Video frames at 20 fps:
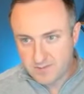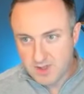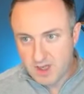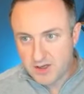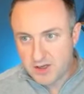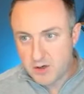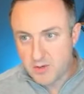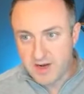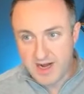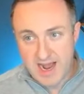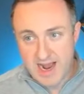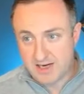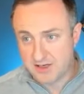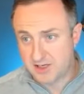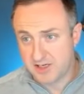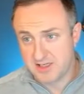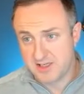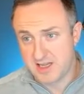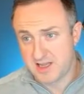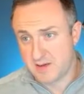you can actually
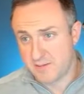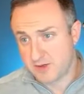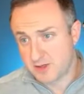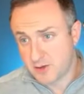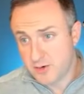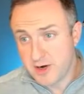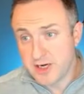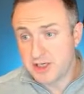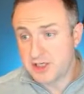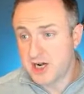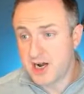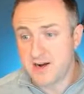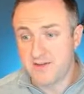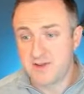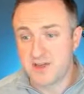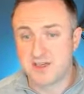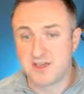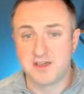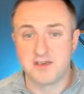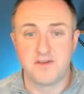send them a screenshot of
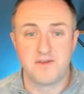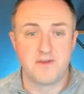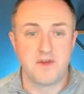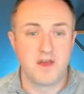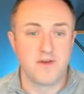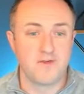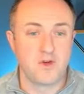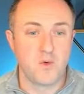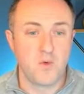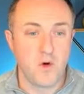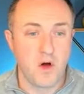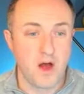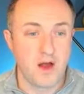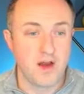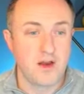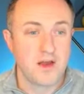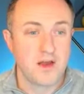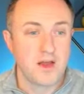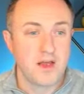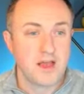this if you
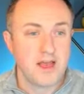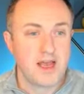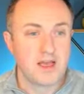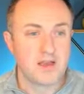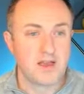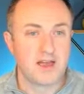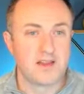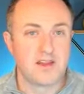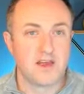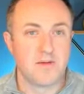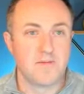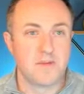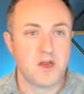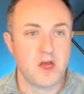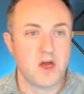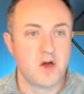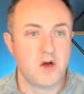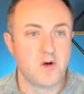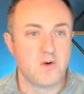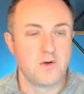want and let them
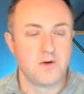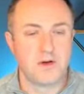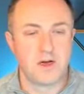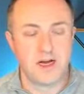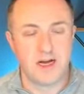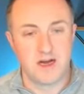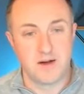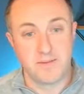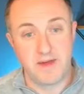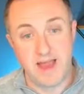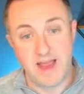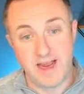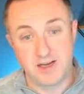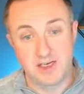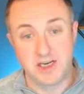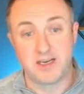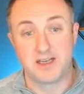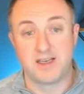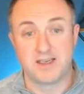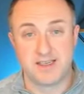know, hey,
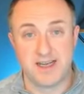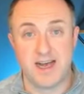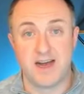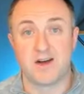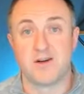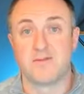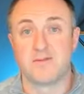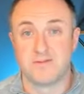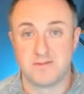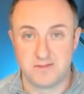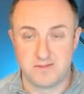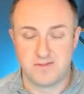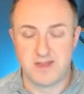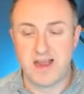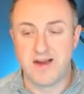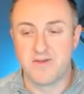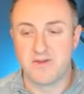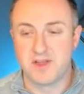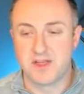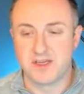check this out.
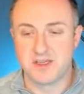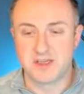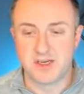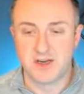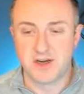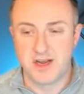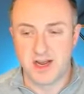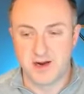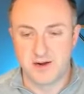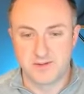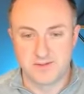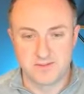Everything's good here.